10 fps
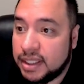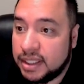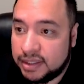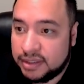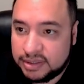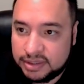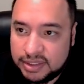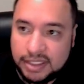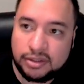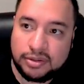and it's going to
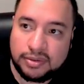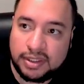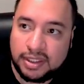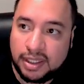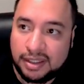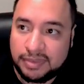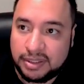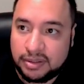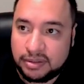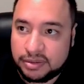take you to the admin
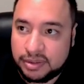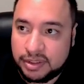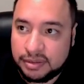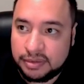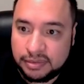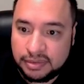console here.